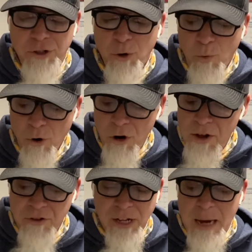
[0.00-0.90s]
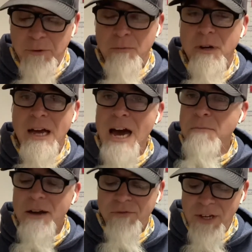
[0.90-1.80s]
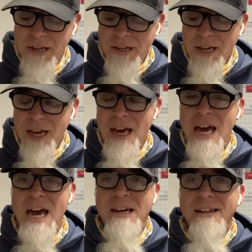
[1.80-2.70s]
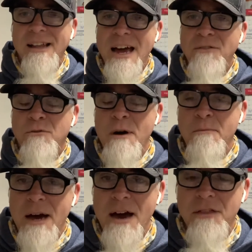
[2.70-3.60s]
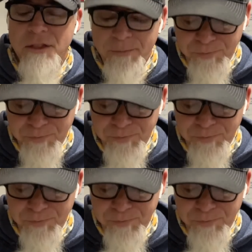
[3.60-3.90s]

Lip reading: Your word is a lamp to guide my feet and a light for my path.